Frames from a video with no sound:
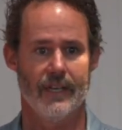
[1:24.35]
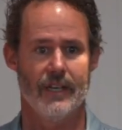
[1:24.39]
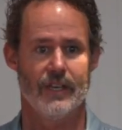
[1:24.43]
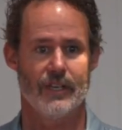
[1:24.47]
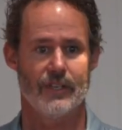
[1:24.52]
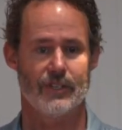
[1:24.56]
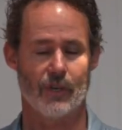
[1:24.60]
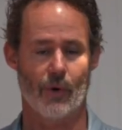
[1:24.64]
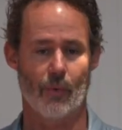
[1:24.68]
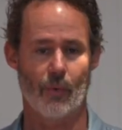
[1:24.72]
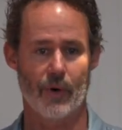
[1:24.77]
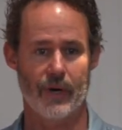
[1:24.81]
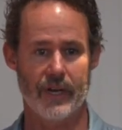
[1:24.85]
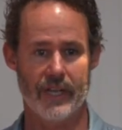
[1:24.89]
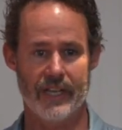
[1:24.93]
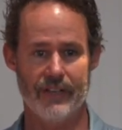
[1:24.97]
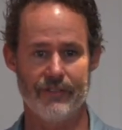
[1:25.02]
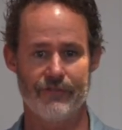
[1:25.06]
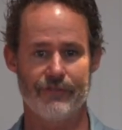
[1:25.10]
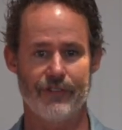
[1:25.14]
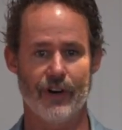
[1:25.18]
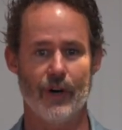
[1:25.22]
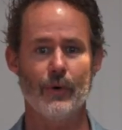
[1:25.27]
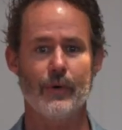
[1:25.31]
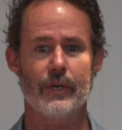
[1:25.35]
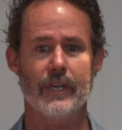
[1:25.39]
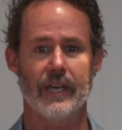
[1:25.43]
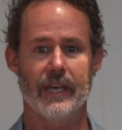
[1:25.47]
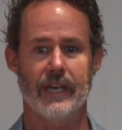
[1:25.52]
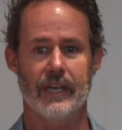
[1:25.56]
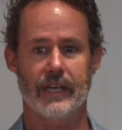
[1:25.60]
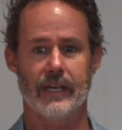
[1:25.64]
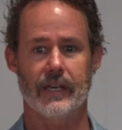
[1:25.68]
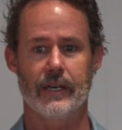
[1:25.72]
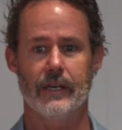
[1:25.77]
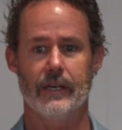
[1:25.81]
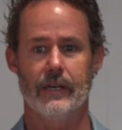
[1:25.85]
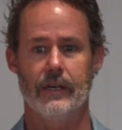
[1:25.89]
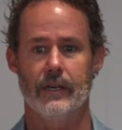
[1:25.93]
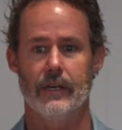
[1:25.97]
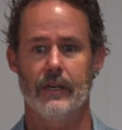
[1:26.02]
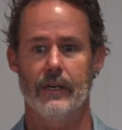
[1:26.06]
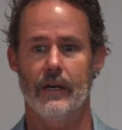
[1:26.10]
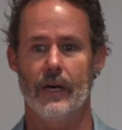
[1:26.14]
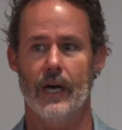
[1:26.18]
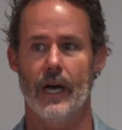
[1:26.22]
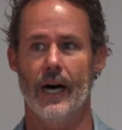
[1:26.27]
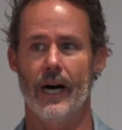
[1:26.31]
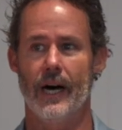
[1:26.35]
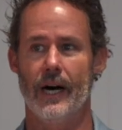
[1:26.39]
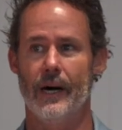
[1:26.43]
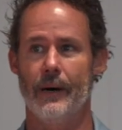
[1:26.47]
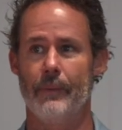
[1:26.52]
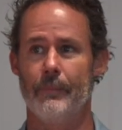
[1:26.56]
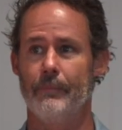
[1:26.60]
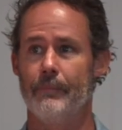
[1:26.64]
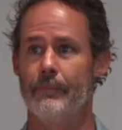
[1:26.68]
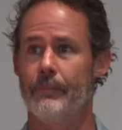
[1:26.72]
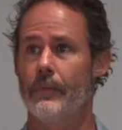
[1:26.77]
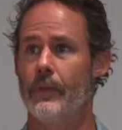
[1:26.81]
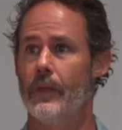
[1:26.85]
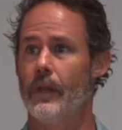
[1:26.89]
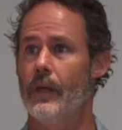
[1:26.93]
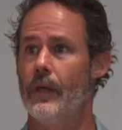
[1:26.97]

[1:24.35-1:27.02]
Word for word: So we're evoking, um,